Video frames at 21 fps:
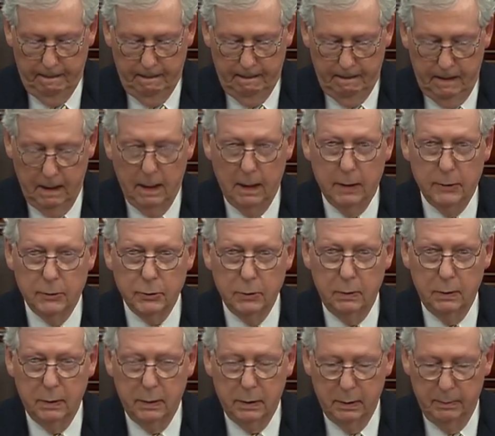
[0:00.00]
The
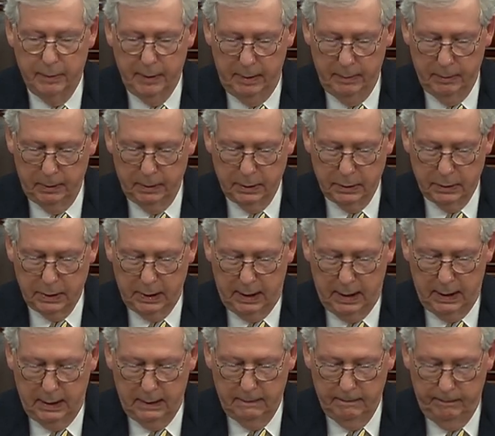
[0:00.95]
answer, the people
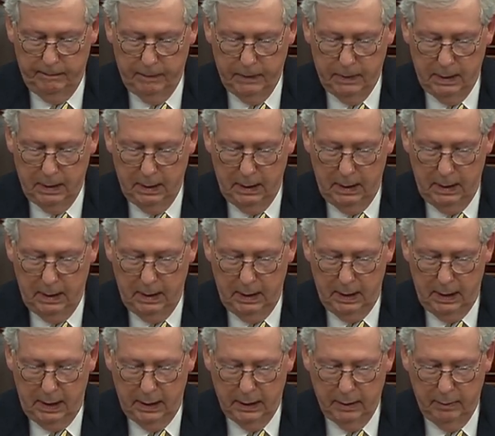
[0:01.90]
decide.
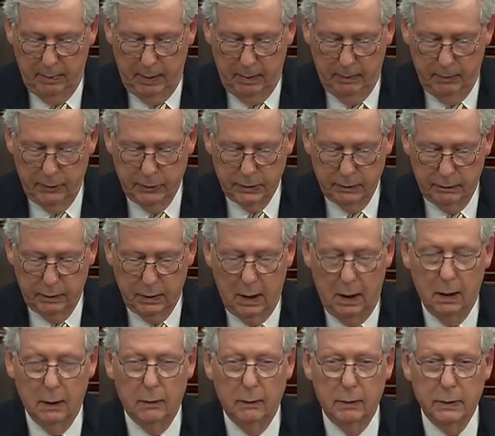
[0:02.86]
And the members of
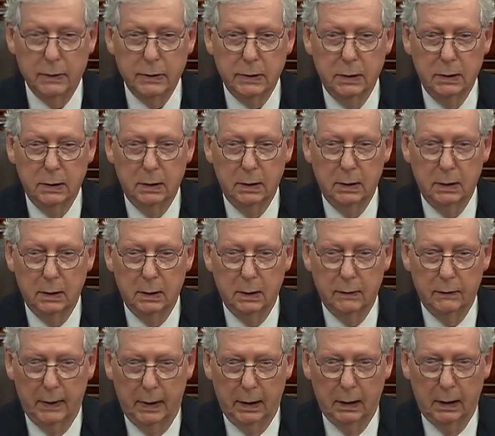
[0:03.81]
Congress,
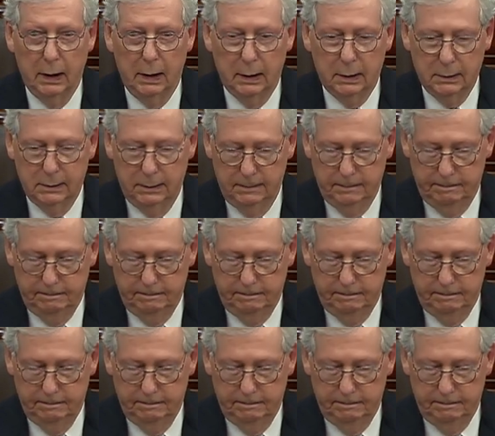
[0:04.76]
they elect.